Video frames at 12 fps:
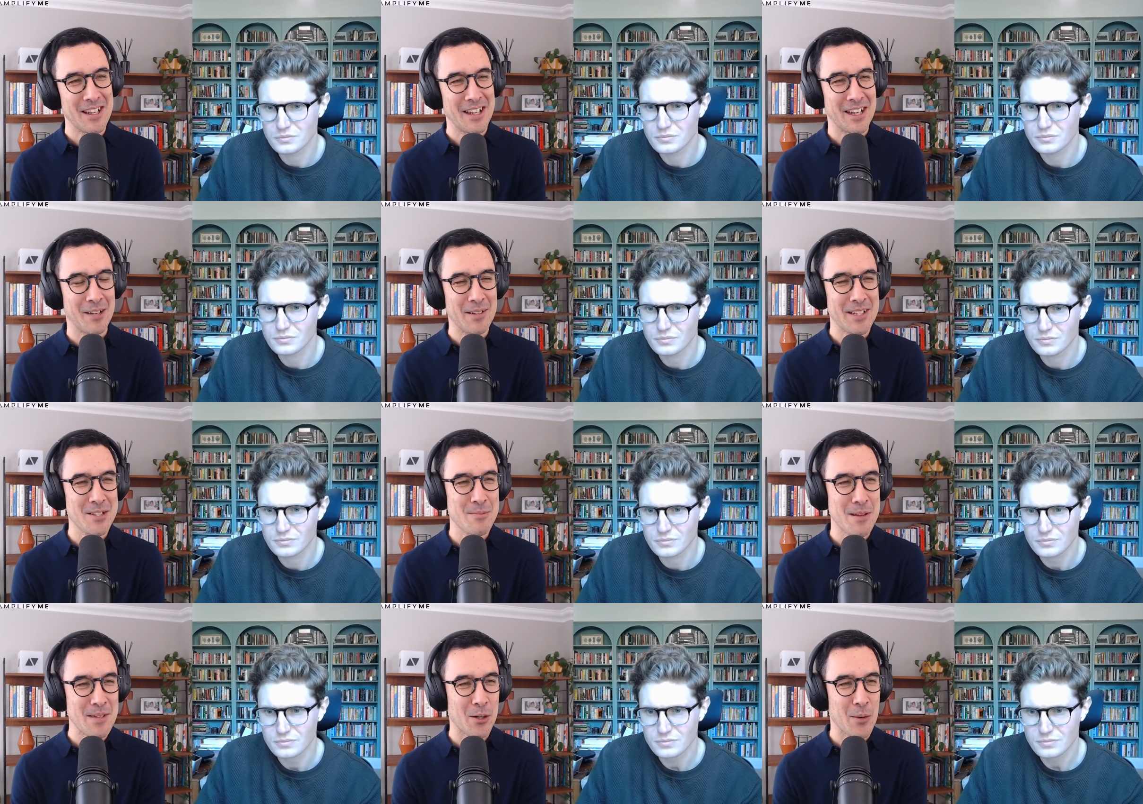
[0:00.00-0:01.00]
Speaker 1: It does
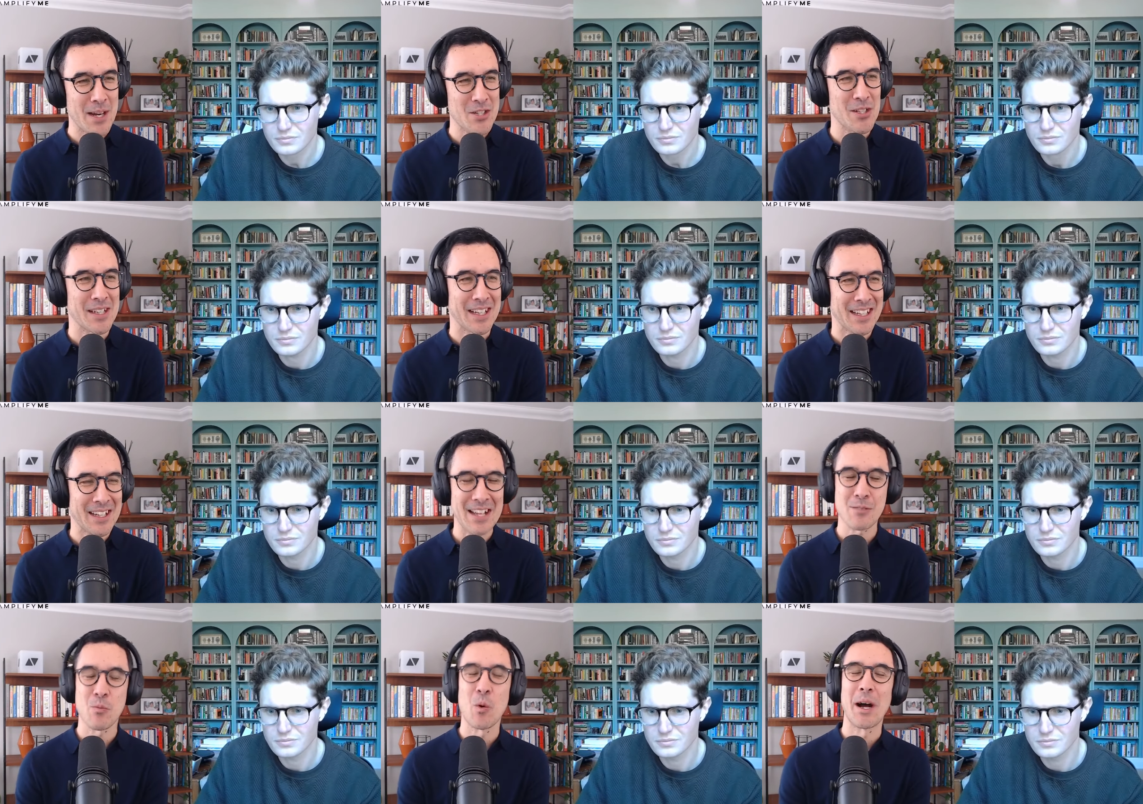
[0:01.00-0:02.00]
make me question it. And
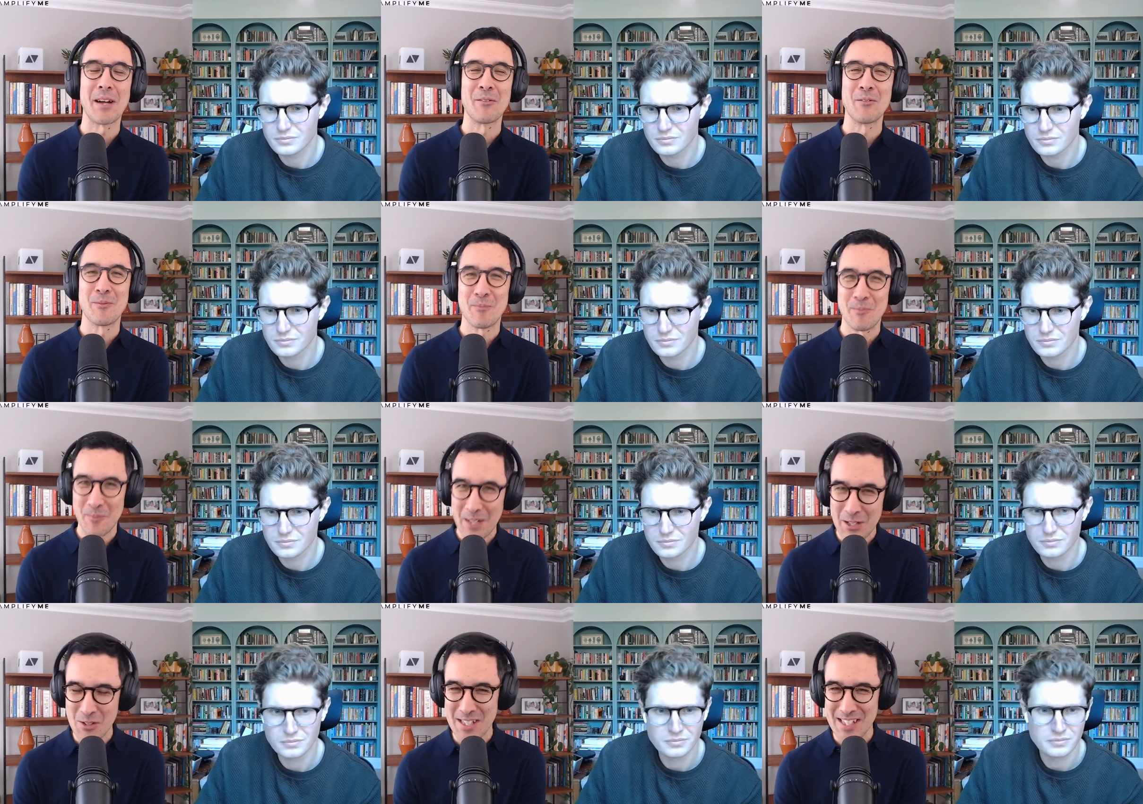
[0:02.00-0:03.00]
that's why I'm
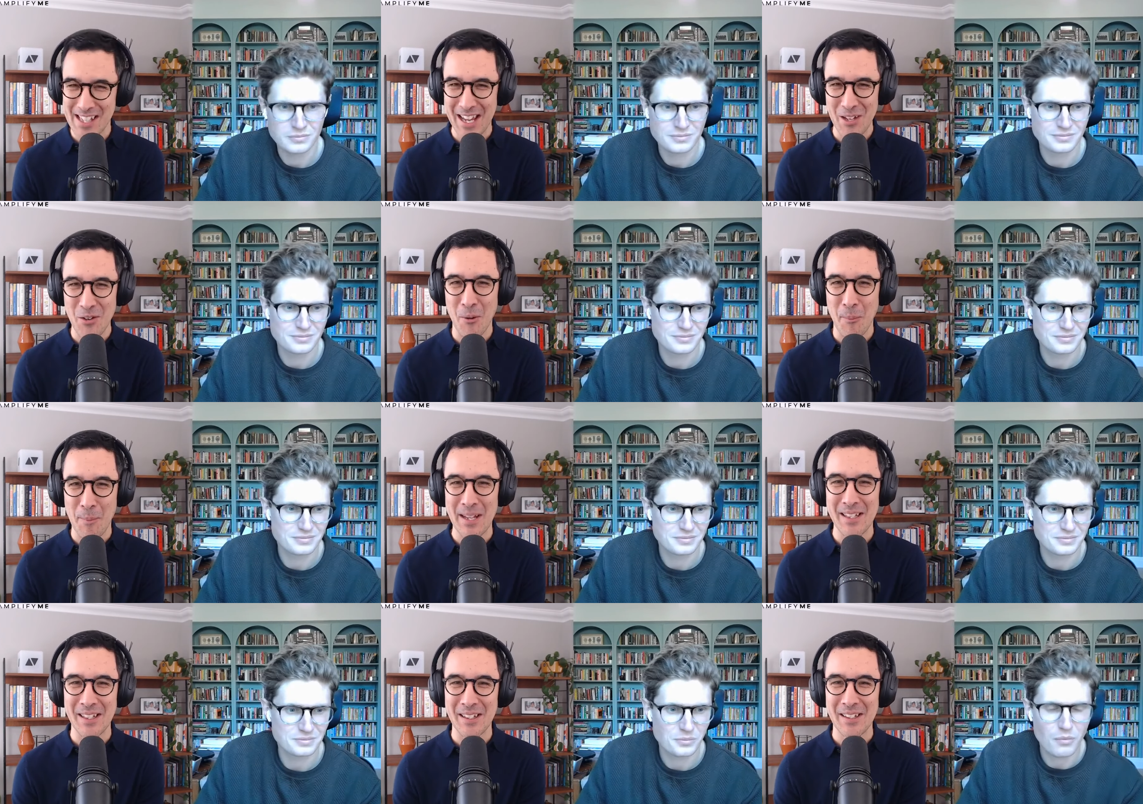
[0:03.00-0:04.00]
interested to get your
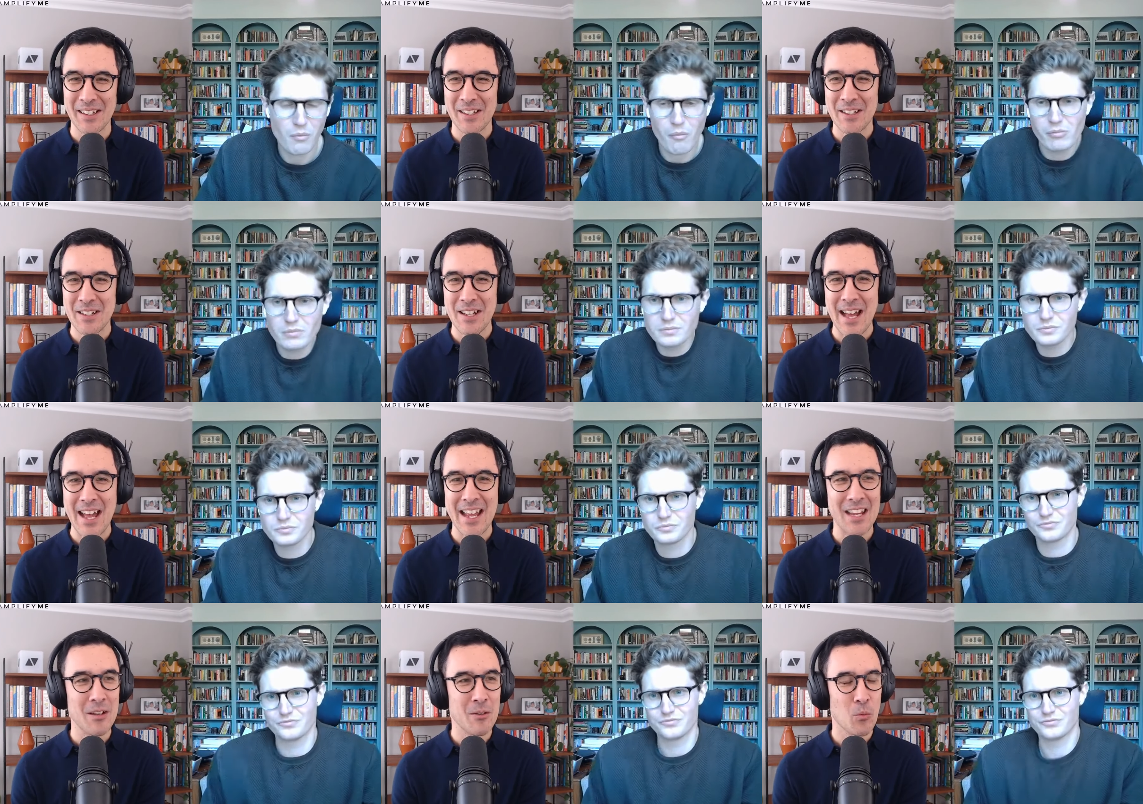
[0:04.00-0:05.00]
opinion.
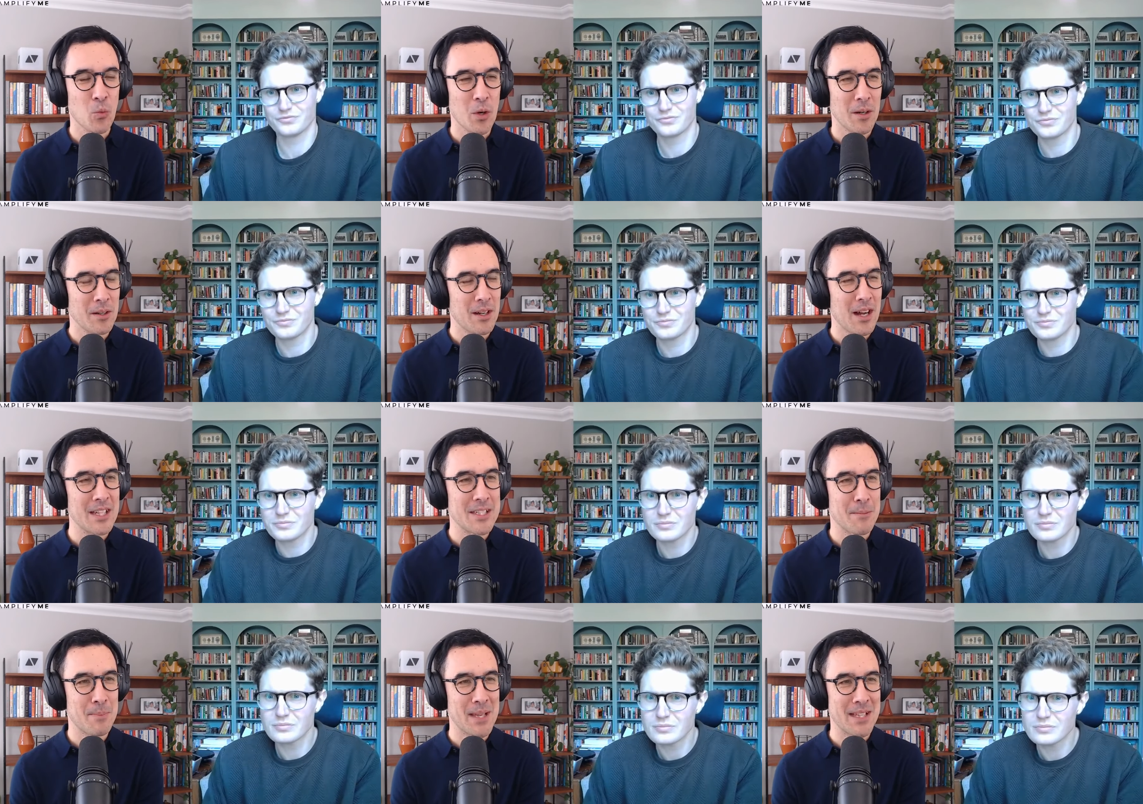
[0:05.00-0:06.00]
A, what
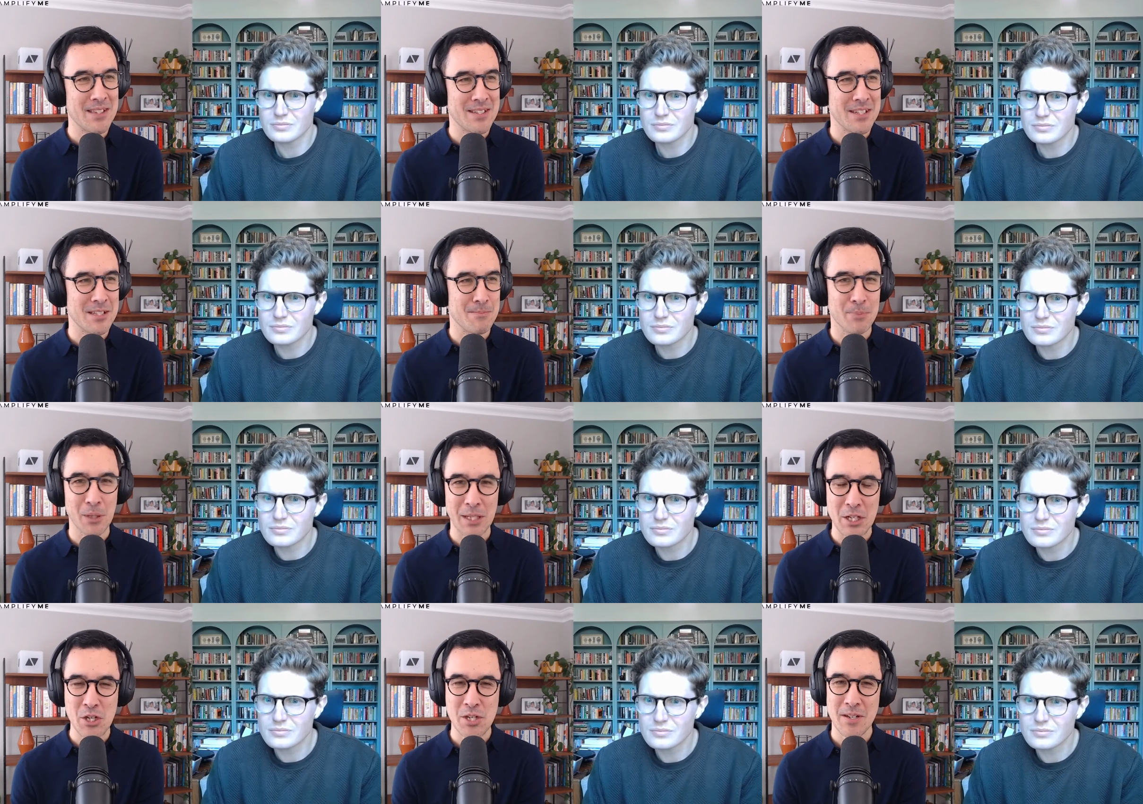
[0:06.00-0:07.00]
underpins his
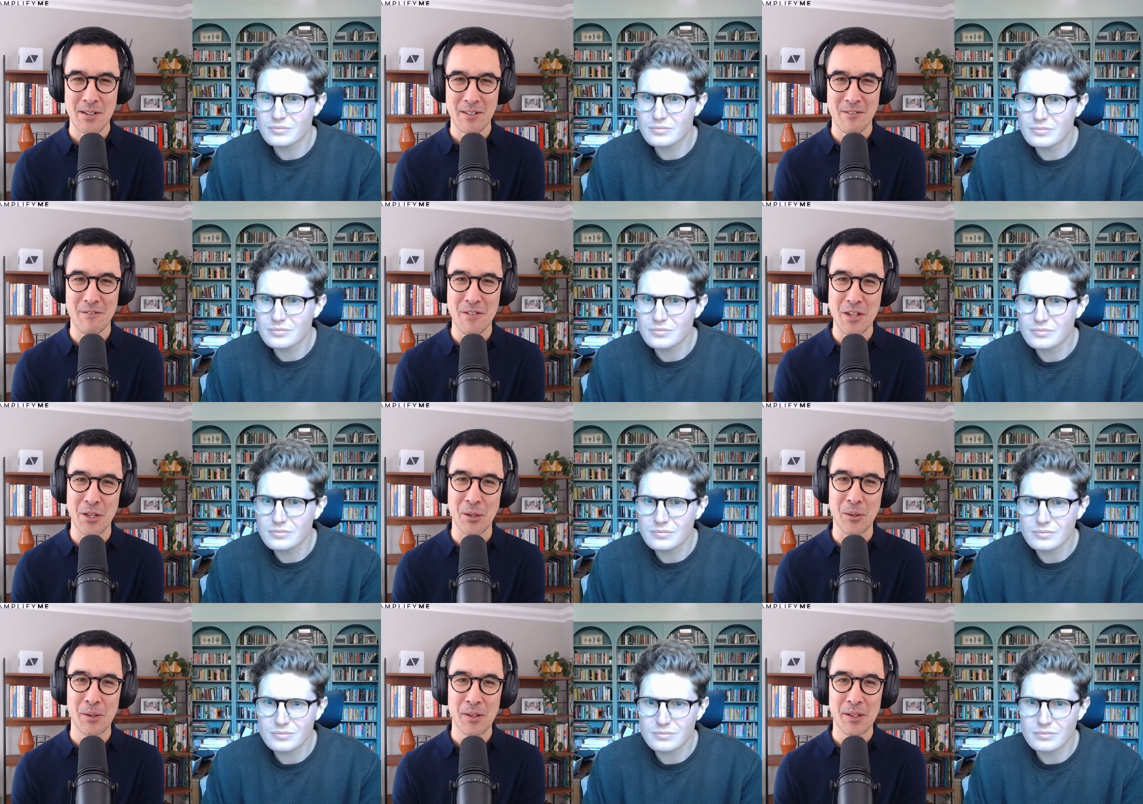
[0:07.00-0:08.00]
bullish view?